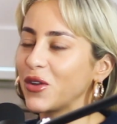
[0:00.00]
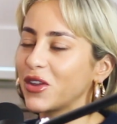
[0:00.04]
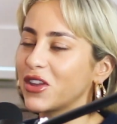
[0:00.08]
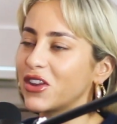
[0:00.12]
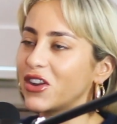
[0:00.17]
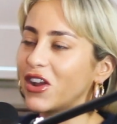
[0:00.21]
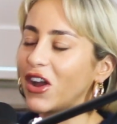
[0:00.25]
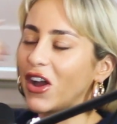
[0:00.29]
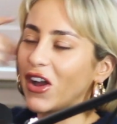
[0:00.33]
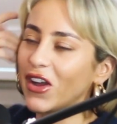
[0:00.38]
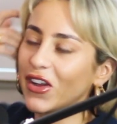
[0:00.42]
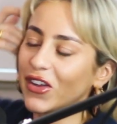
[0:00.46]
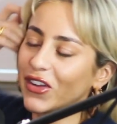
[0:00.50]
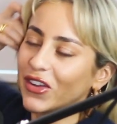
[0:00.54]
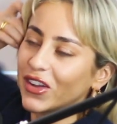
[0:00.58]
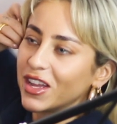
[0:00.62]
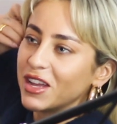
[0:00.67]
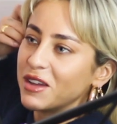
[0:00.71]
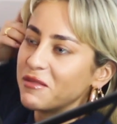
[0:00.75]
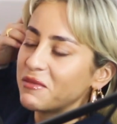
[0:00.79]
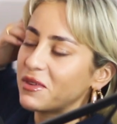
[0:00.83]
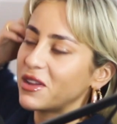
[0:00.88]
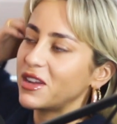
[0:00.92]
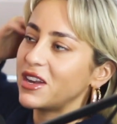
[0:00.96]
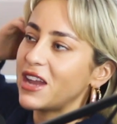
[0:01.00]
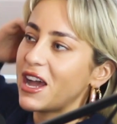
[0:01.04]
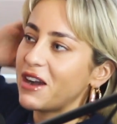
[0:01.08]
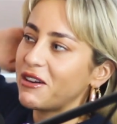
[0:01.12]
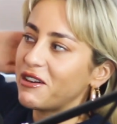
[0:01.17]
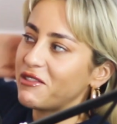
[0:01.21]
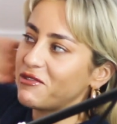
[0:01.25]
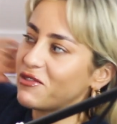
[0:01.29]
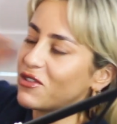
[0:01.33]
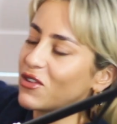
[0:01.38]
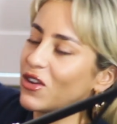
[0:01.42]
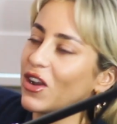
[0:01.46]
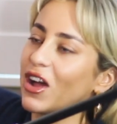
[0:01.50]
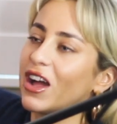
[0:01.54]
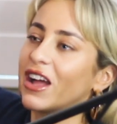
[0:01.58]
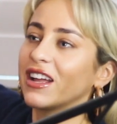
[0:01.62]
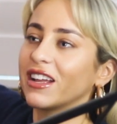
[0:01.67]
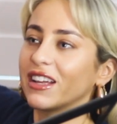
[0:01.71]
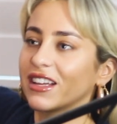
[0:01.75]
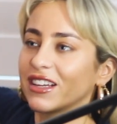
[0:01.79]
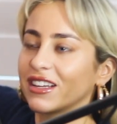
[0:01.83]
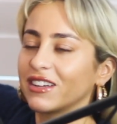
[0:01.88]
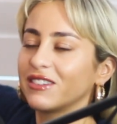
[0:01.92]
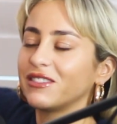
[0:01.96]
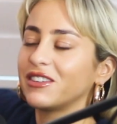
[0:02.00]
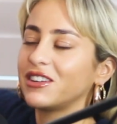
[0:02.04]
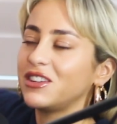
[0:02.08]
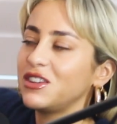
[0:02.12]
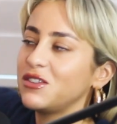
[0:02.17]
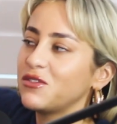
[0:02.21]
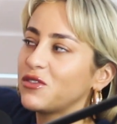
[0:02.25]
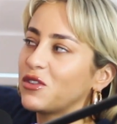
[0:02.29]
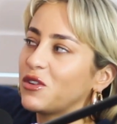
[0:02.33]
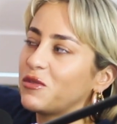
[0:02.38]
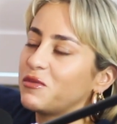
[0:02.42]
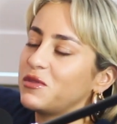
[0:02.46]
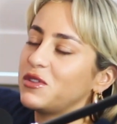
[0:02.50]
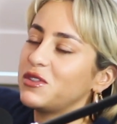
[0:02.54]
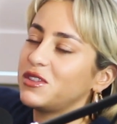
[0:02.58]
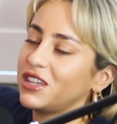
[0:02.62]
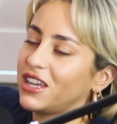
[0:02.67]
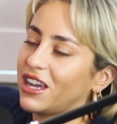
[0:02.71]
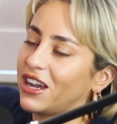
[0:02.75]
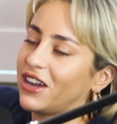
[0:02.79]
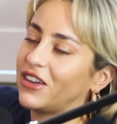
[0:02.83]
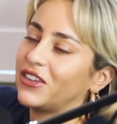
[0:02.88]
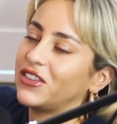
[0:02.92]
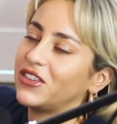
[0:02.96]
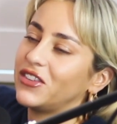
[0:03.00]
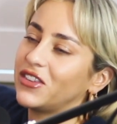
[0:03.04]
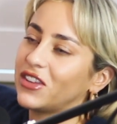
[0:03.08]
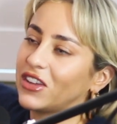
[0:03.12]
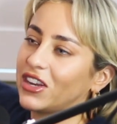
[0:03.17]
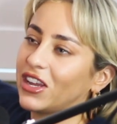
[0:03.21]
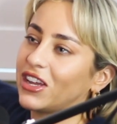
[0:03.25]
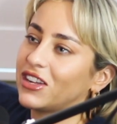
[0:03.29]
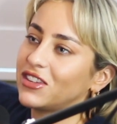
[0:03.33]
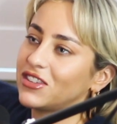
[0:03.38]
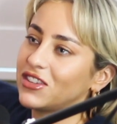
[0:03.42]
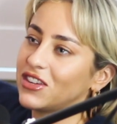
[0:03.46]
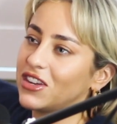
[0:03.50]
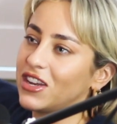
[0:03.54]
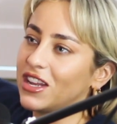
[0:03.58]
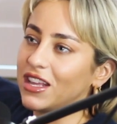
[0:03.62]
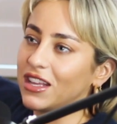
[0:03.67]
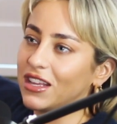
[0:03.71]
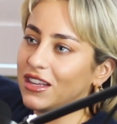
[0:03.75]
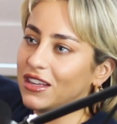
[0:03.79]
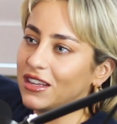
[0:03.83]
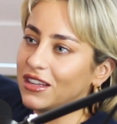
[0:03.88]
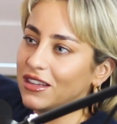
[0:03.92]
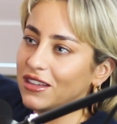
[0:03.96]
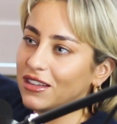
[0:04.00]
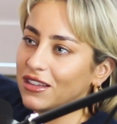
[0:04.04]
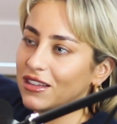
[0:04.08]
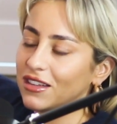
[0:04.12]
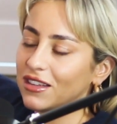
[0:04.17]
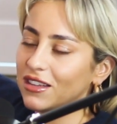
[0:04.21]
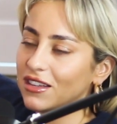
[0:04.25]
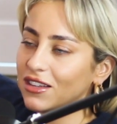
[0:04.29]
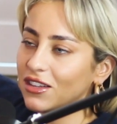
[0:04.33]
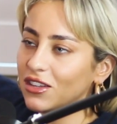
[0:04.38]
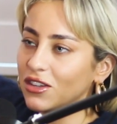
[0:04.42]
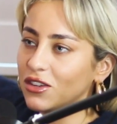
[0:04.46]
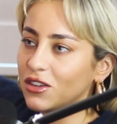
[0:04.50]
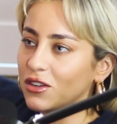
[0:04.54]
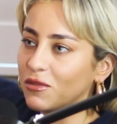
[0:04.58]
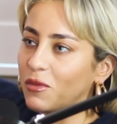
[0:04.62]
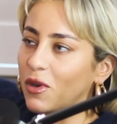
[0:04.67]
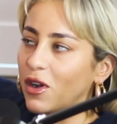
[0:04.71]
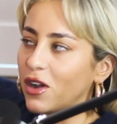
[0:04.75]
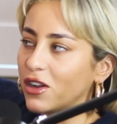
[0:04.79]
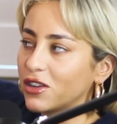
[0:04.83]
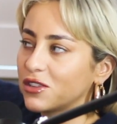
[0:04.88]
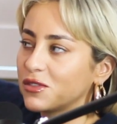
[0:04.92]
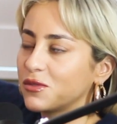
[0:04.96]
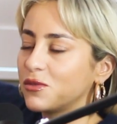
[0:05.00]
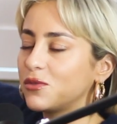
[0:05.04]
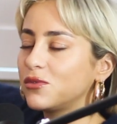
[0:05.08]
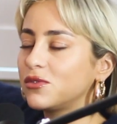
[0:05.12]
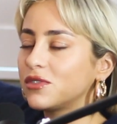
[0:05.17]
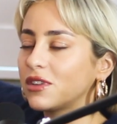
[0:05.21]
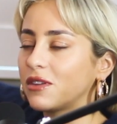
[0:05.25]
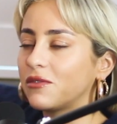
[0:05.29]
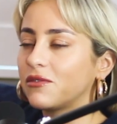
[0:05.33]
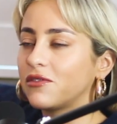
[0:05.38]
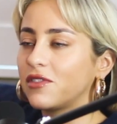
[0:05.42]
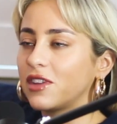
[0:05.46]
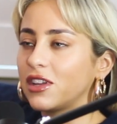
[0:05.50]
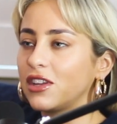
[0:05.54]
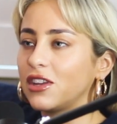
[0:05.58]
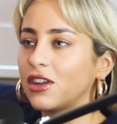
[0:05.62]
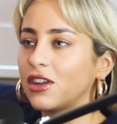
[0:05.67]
You know. But now I feel like when you've got music out, you can actually you can work towards something,